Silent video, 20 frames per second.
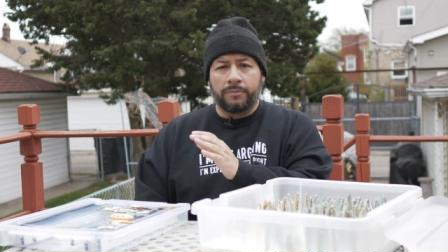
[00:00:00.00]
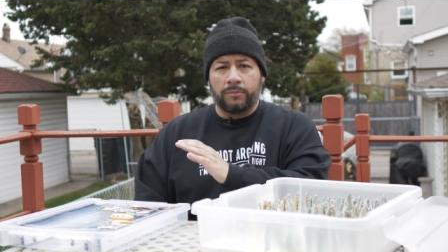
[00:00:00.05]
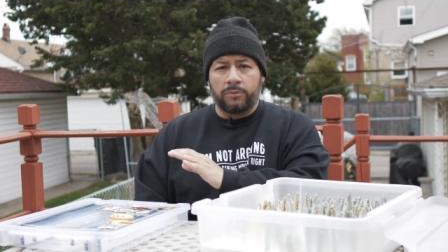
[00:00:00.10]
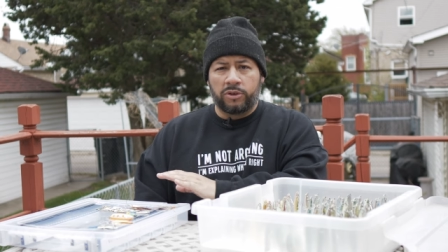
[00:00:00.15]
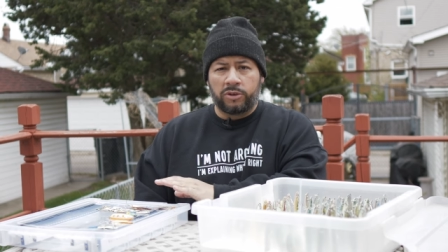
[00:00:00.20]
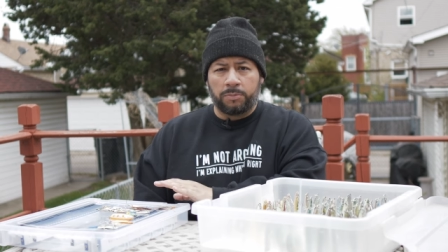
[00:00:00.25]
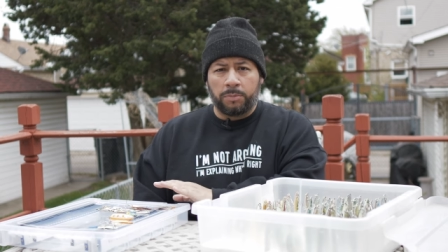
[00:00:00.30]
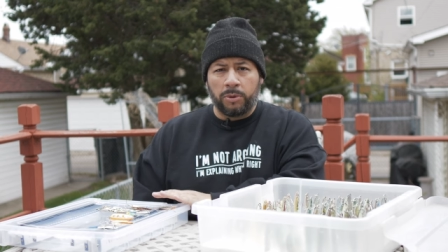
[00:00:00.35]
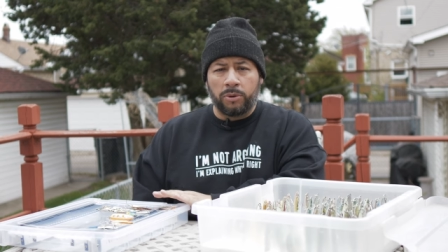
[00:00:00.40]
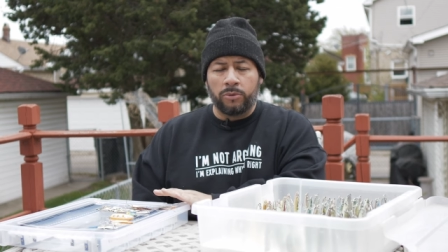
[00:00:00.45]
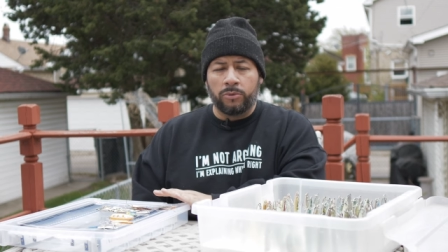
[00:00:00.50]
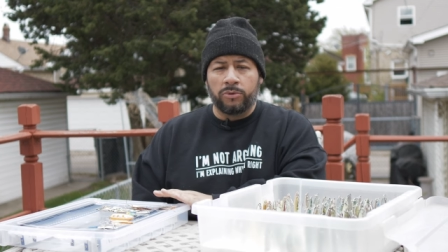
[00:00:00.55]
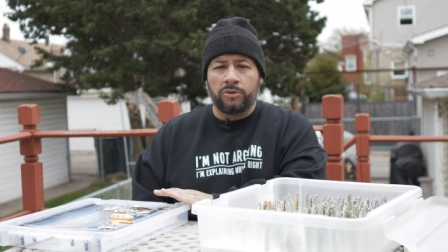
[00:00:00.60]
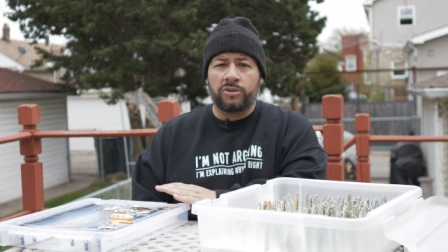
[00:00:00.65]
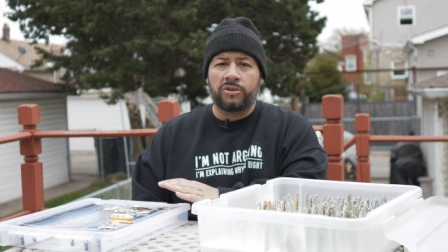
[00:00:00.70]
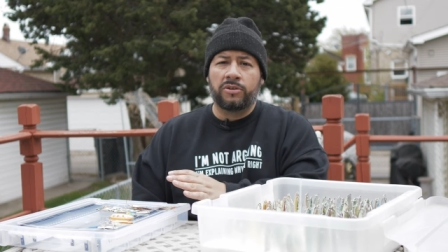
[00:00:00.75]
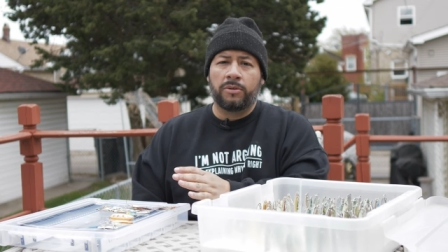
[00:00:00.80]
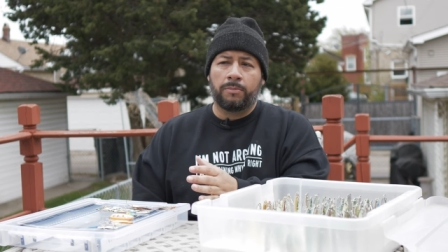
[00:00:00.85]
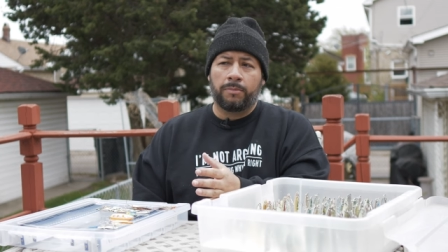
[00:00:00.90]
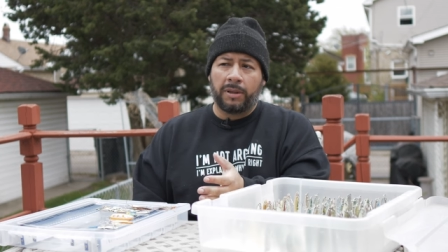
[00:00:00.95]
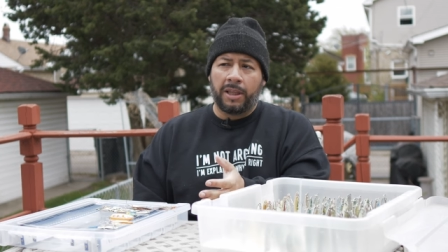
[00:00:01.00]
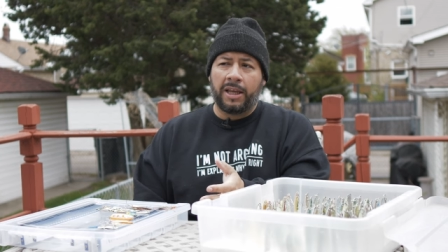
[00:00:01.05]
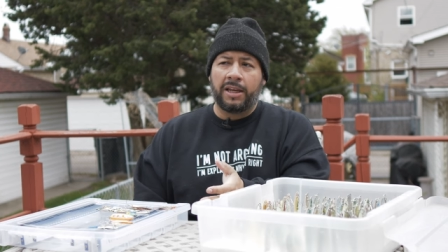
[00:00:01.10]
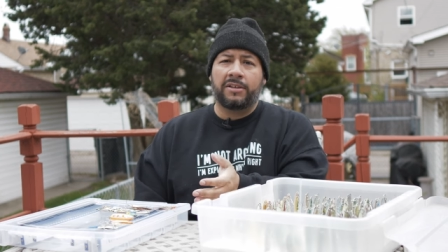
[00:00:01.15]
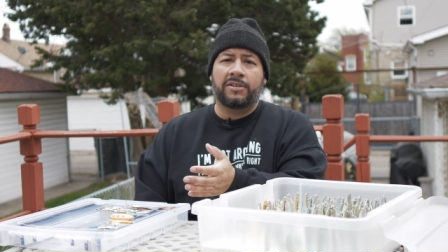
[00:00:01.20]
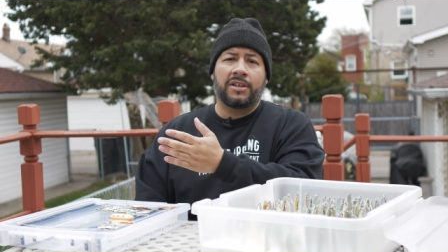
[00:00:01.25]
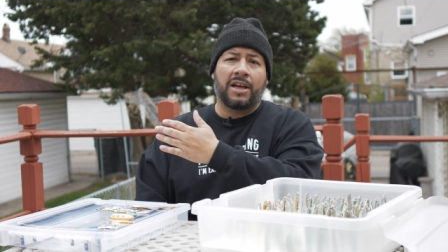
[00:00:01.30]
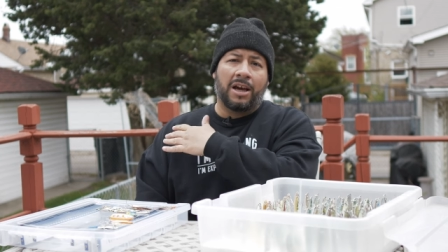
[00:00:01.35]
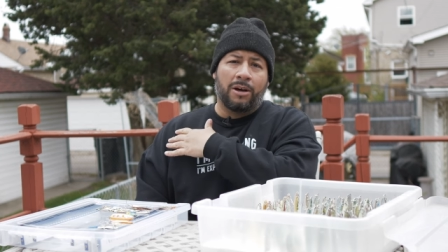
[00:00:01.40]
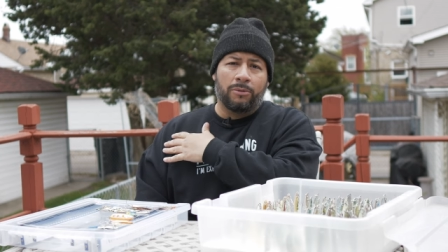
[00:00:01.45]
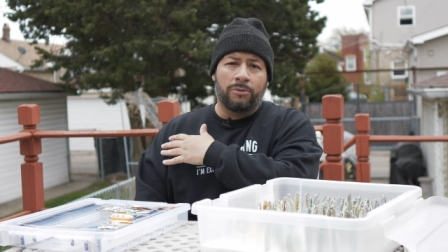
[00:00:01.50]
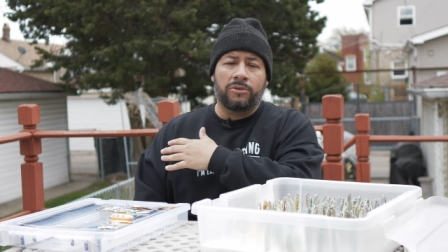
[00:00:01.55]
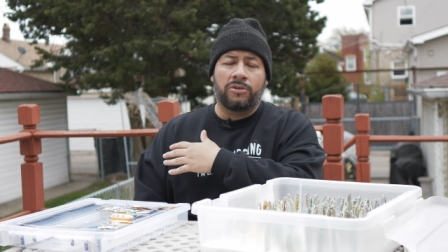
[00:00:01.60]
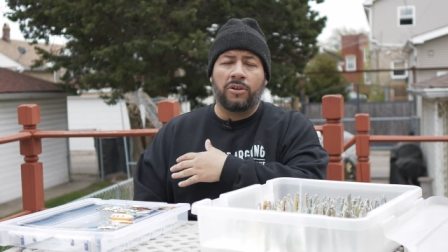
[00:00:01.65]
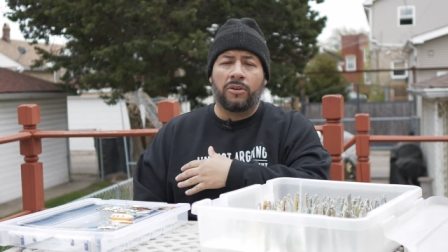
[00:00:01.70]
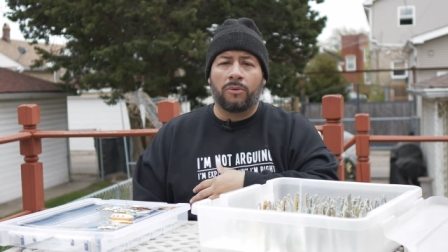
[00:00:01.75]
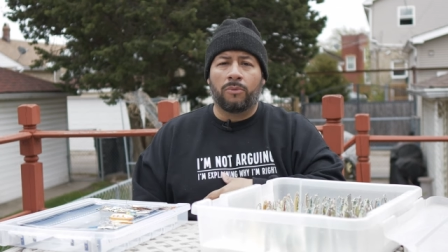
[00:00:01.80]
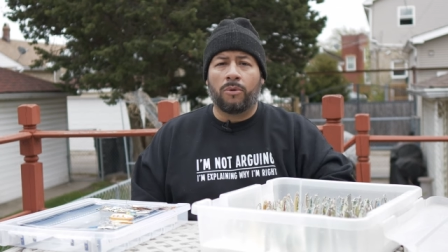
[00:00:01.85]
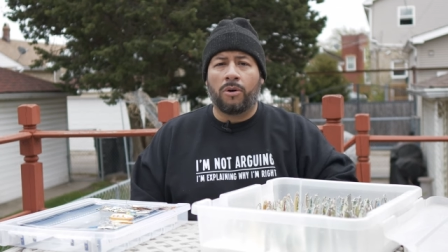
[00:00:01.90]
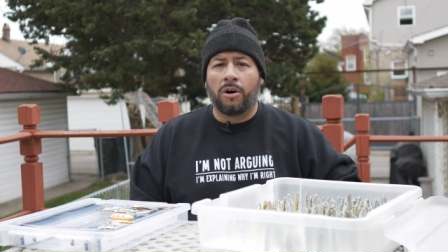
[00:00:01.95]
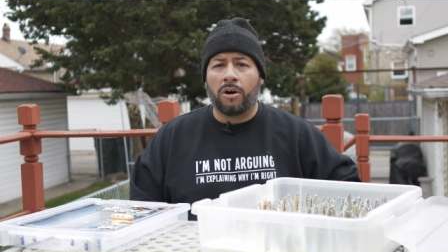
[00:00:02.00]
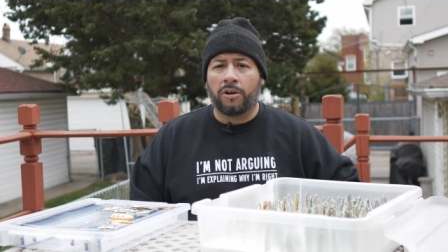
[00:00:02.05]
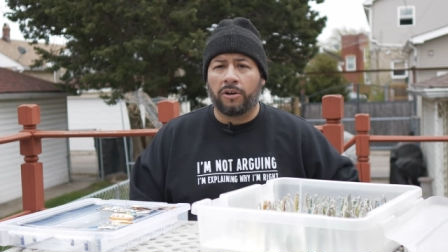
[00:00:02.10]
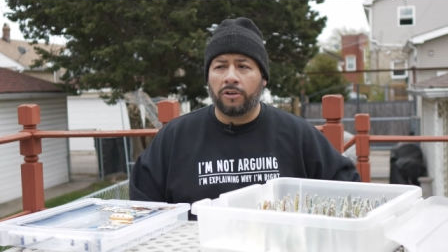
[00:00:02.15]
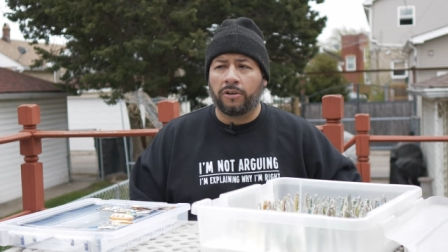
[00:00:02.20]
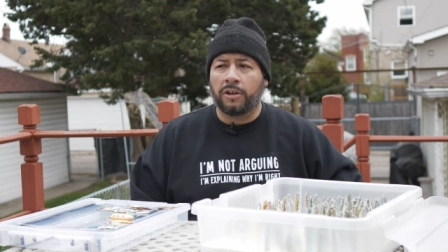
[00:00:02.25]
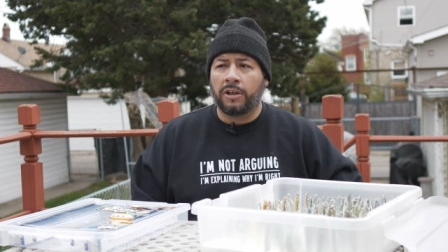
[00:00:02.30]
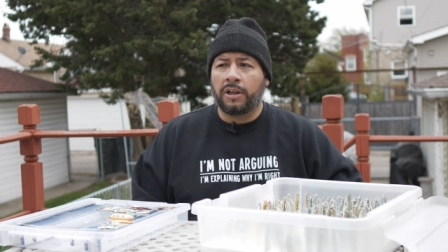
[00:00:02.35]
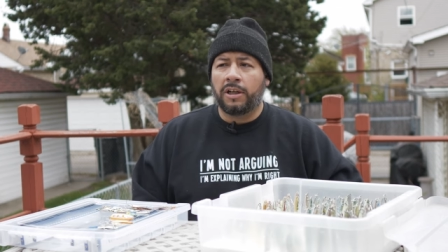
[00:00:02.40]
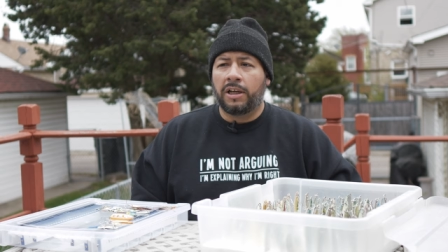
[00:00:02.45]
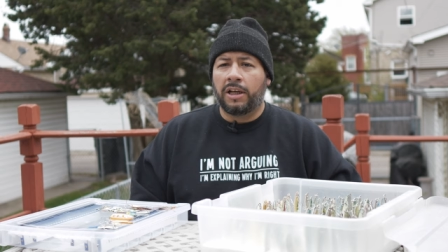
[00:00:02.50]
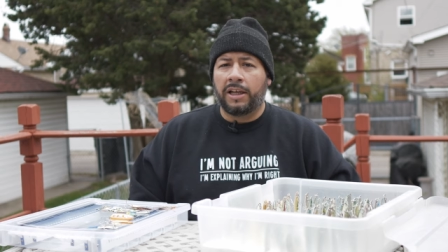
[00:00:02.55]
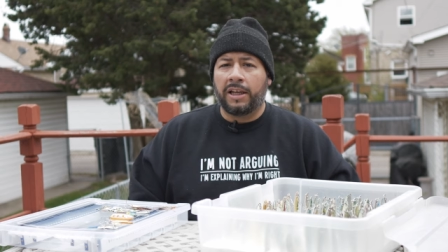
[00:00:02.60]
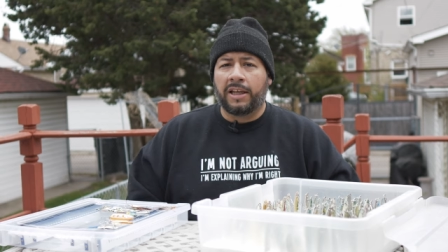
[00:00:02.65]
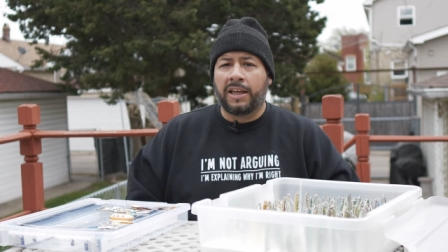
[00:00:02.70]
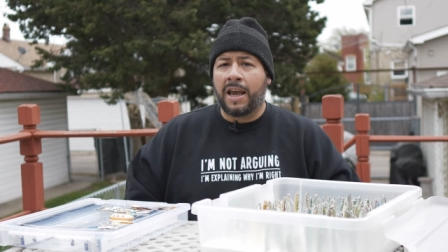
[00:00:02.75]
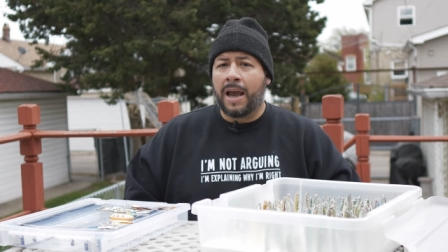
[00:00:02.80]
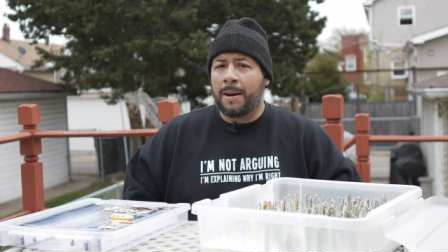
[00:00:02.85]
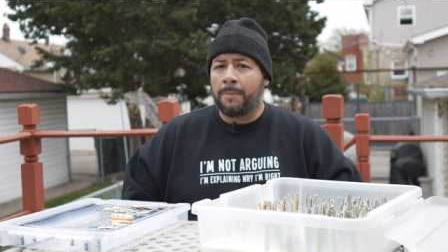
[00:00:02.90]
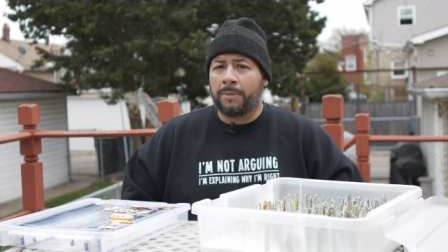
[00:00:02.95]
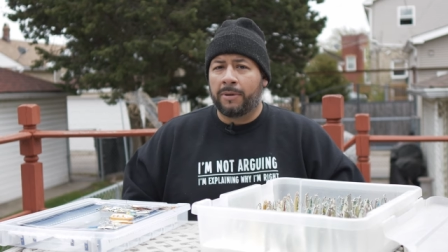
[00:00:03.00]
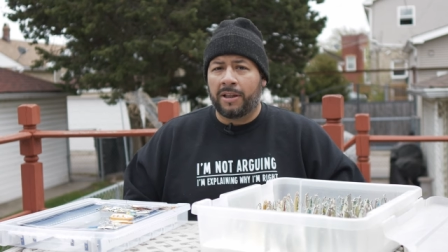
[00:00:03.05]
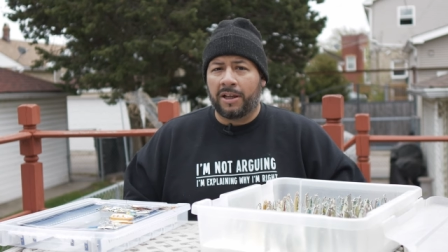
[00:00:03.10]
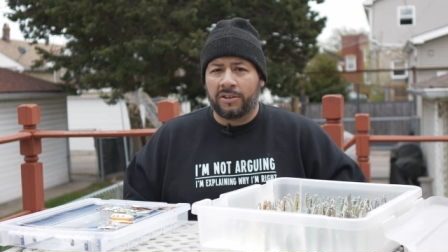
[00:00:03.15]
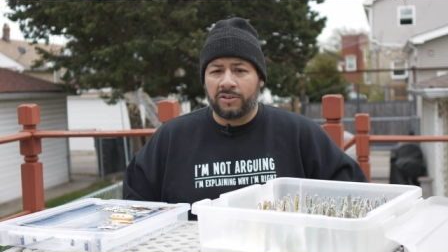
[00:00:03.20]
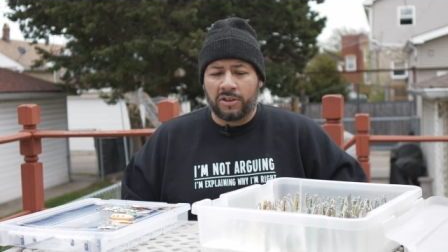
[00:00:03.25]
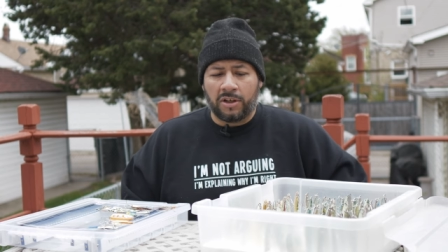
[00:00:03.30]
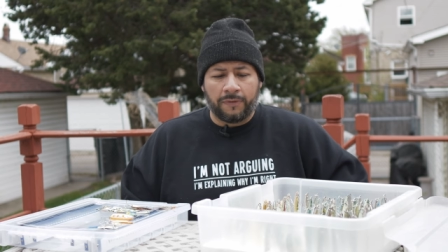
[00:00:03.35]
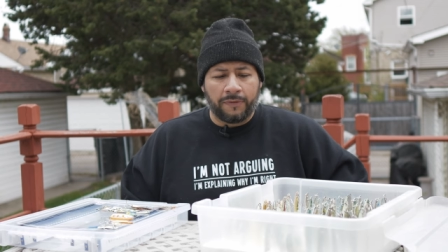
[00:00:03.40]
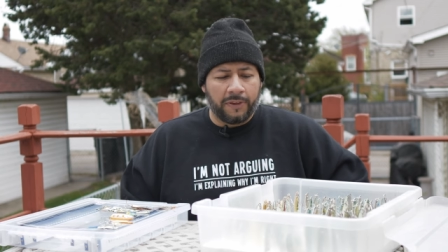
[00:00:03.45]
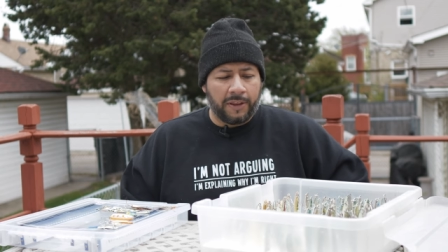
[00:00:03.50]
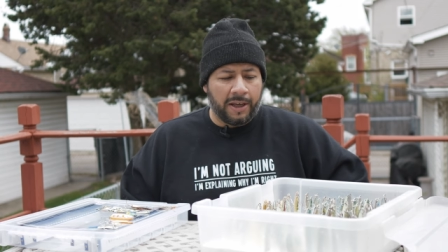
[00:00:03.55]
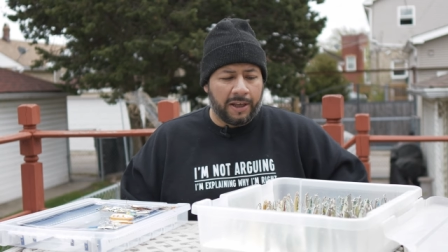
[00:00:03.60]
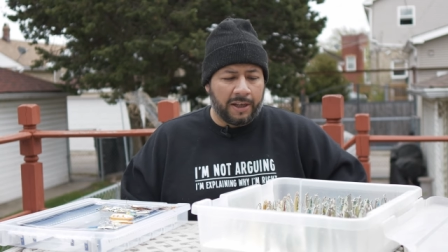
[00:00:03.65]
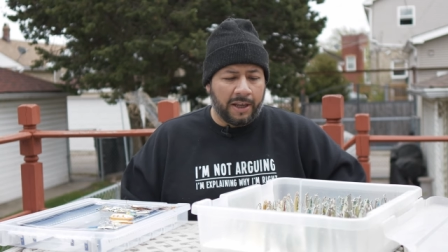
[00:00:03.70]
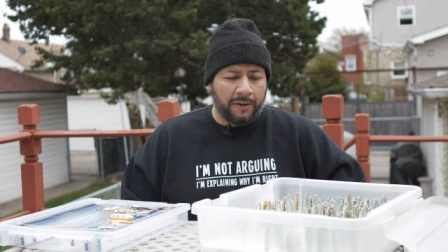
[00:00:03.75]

spoons blanks out into the water and capitalize off of that.